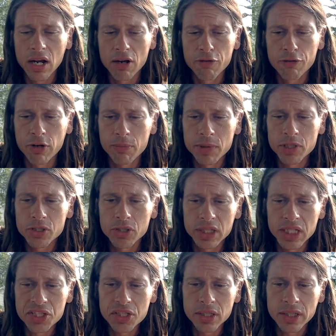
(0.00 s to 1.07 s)
from a
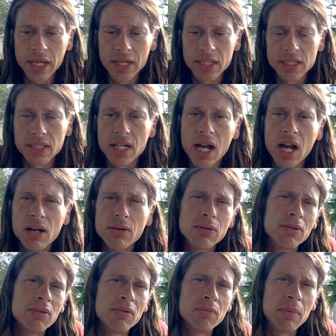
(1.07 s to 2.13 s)
tradition that is not
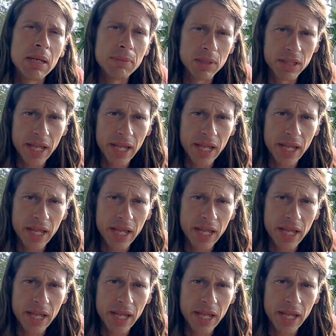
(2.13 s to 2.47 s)
maybe